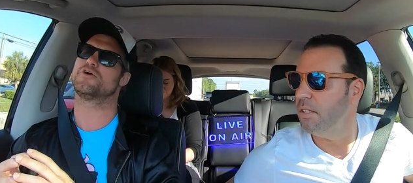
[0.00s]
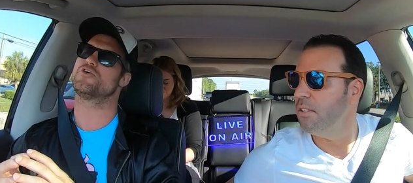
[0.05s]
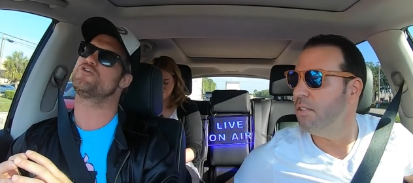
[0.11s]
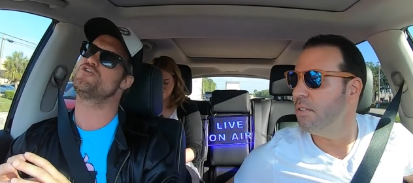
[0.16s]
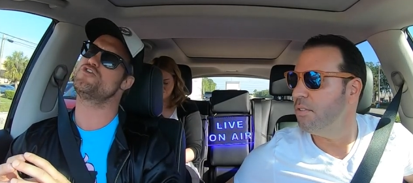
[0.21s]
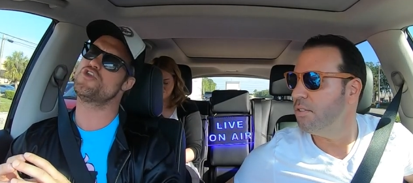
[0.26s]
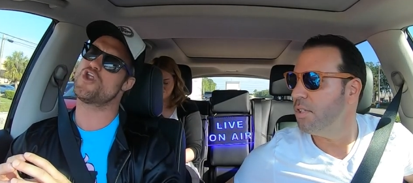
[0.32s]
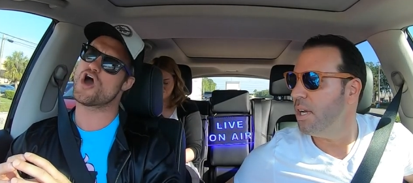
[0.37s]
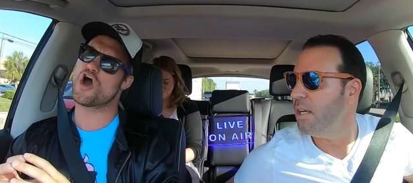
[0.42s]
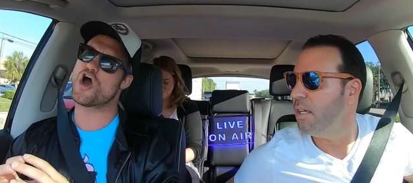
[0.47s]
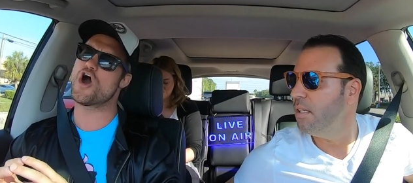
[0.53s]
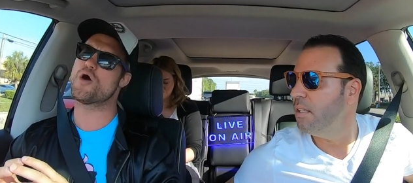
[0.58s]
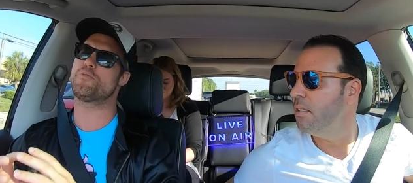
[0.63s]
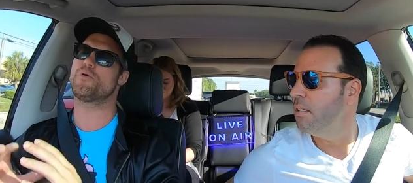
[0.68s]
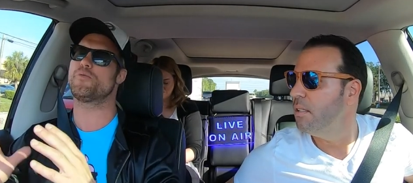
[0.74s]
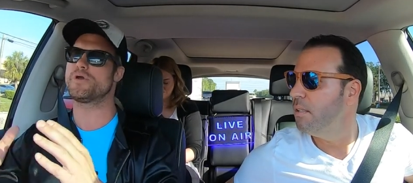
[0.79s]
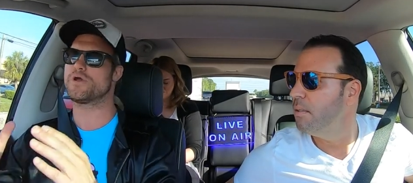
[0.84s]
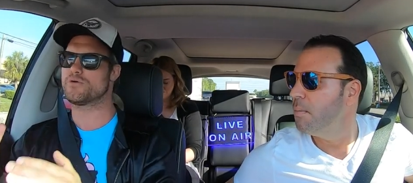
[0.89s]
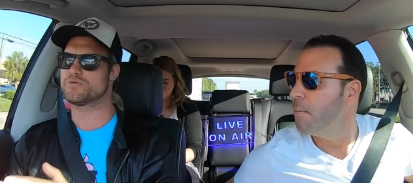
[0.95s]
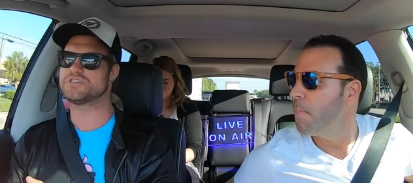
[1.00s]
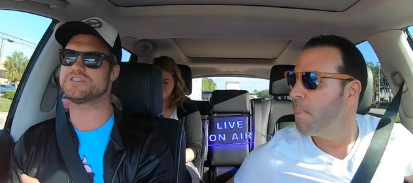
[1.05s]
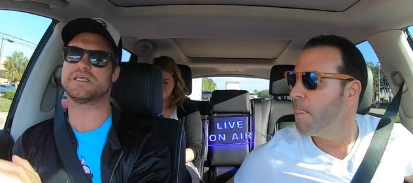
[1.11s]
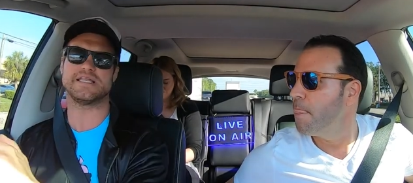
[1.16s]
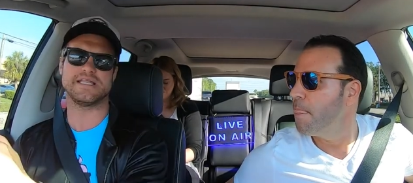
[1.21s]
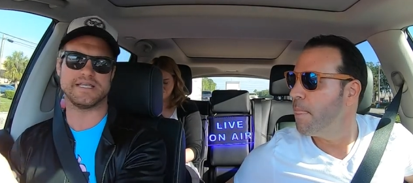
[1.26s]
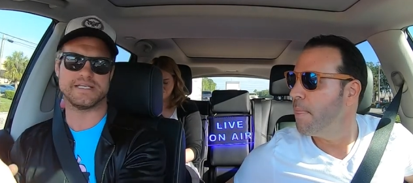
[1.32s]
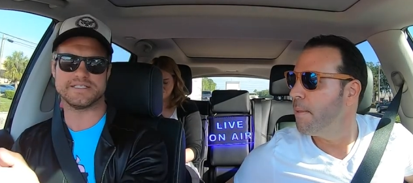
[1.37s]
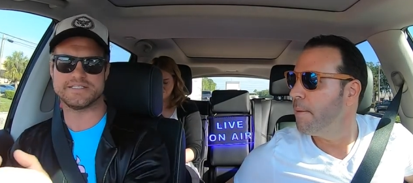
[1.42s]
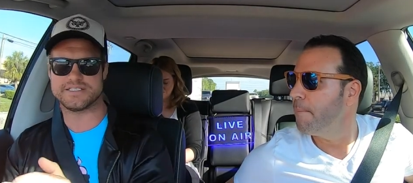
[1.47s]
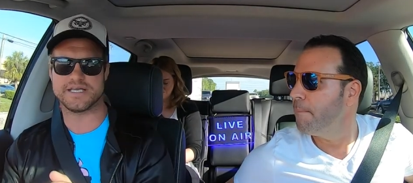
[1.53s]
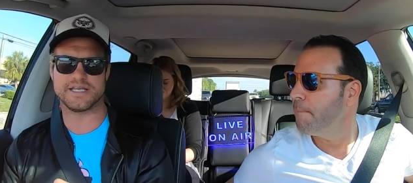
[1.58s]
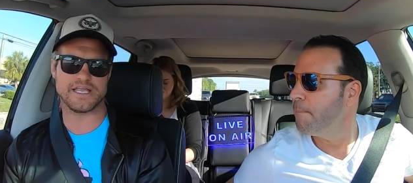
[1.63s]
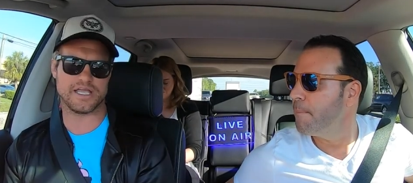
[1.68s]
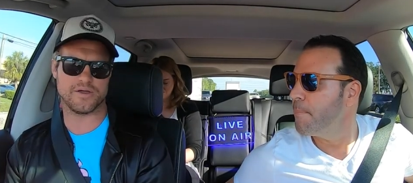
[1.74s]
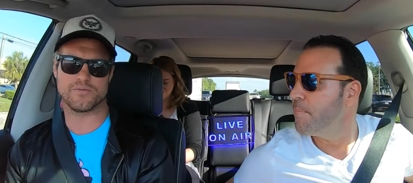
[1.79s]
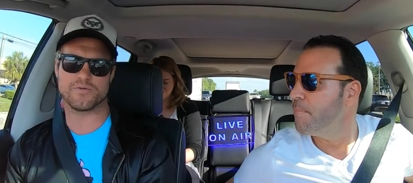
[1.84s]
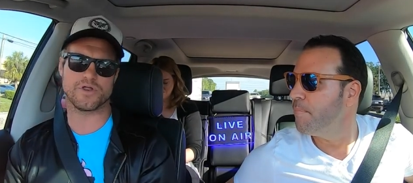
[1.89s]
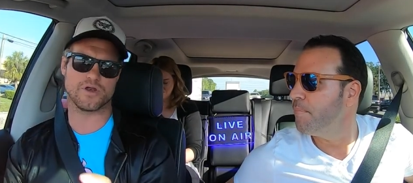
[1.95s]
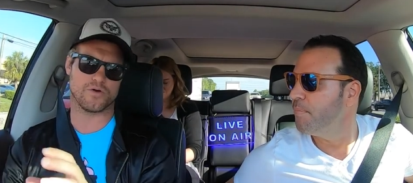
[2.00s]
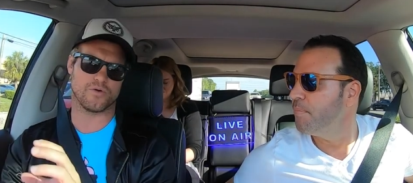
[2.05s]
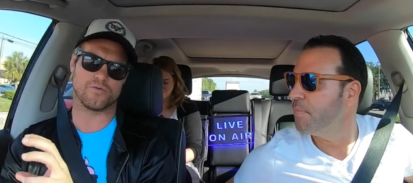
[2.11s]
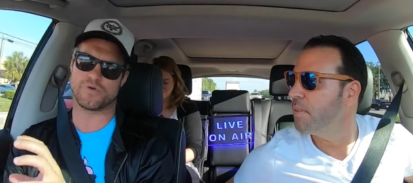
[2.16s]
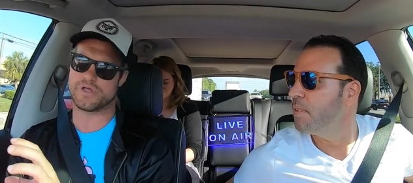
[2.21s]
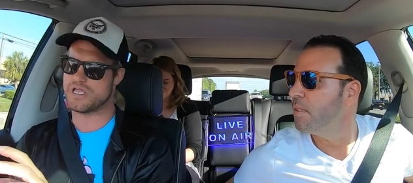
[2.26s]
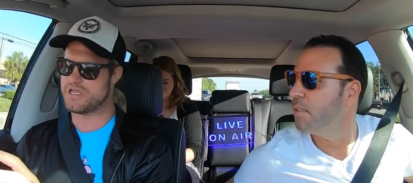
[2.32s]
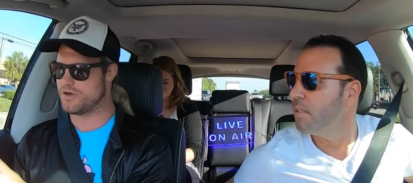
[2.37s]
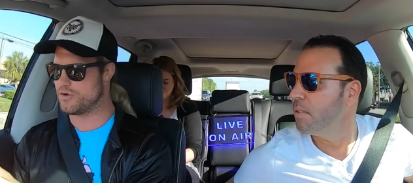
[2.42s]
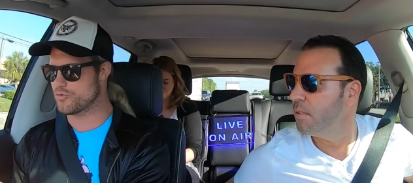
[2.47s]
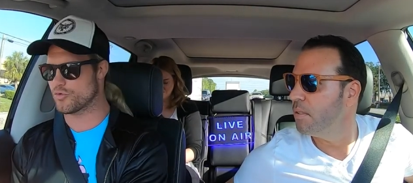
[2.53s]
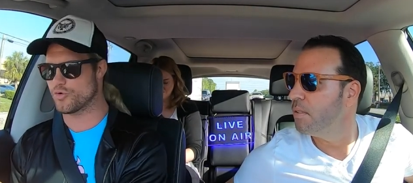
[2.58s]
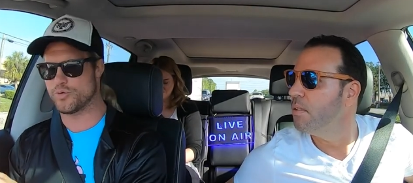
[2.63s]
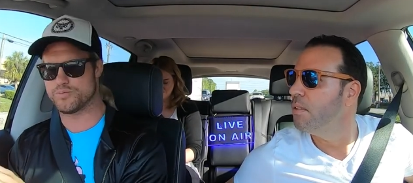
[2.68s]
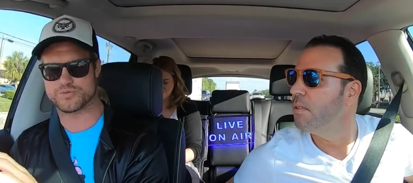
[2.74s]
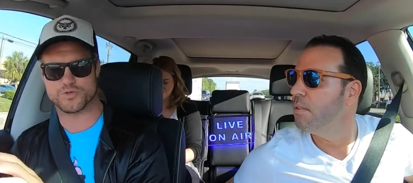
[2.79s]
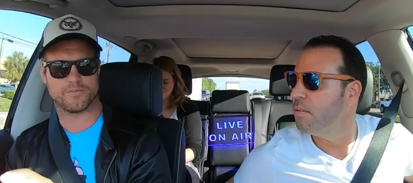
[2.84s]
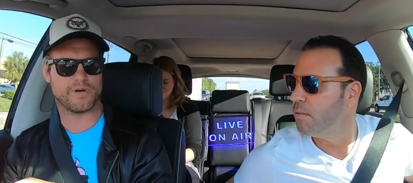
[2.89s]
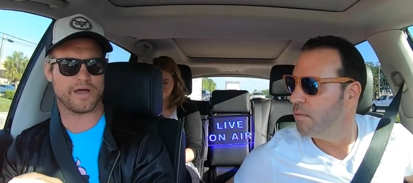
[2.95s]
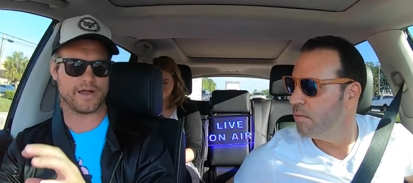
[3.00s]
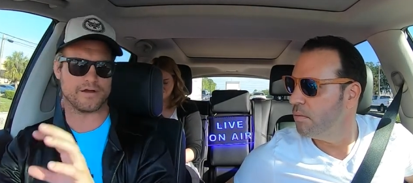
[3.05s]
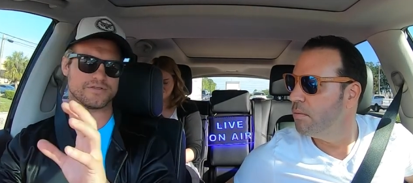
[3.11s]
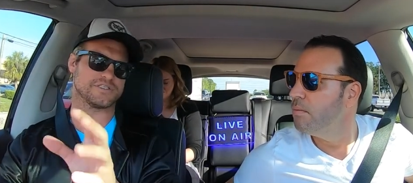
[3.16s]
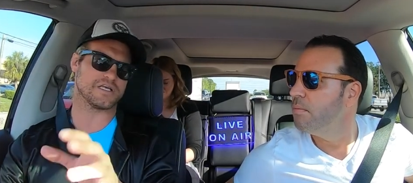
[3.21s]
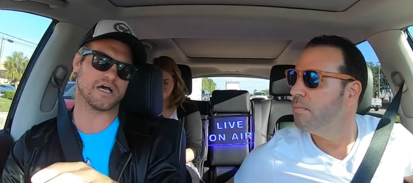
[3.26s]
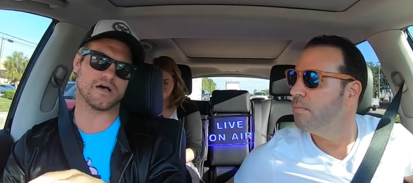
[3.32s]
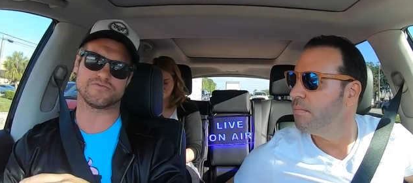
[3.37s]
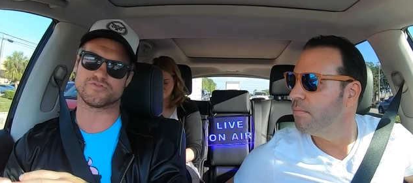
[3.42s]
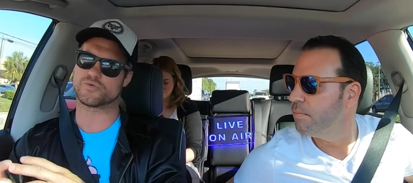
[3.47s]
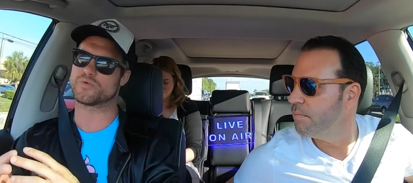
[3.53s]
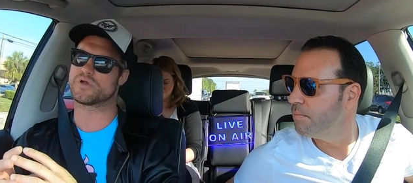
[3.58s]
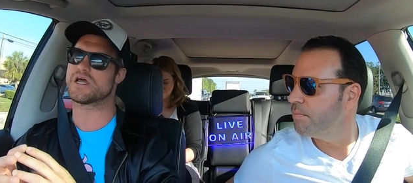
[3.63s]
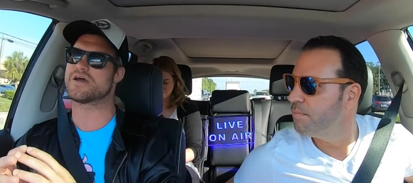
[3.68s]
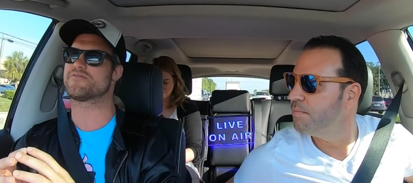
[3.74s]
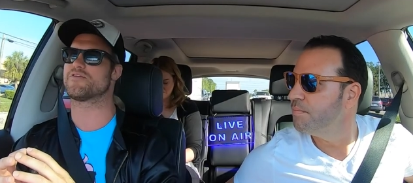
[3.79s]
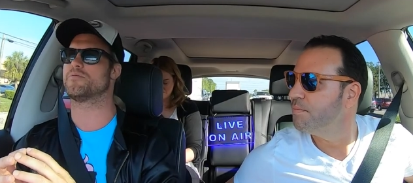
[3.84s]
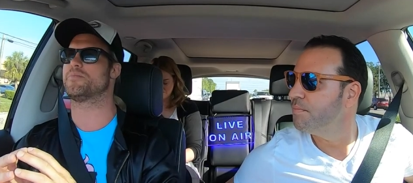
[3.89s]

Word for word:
Speaker 1: You tra- no, but we go city to city, you know, in groups or by ourselves or whatever.